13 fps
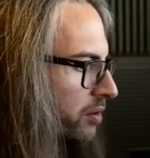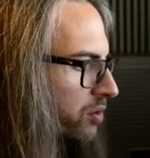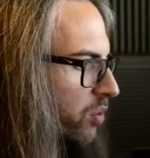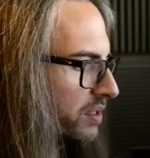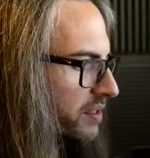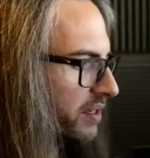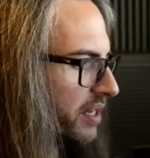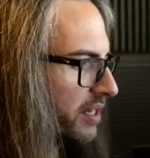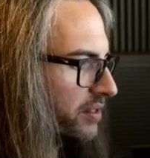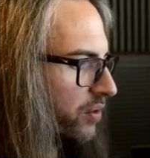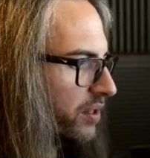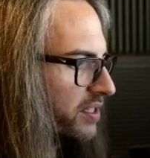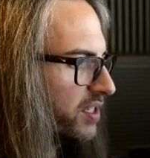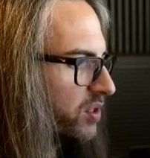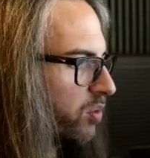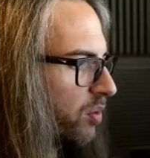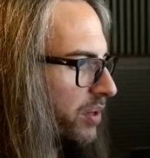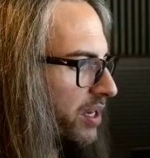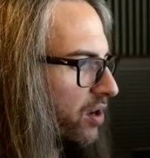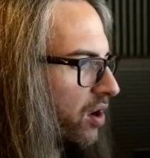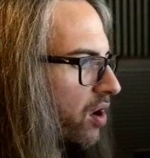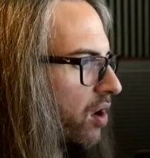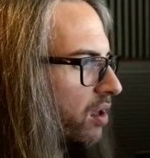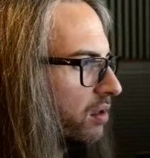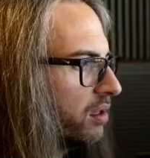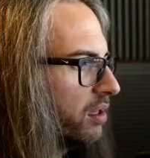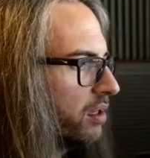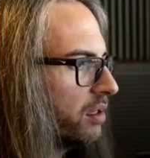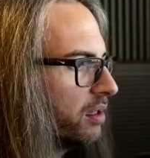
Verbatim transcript: to once again. So this is what we call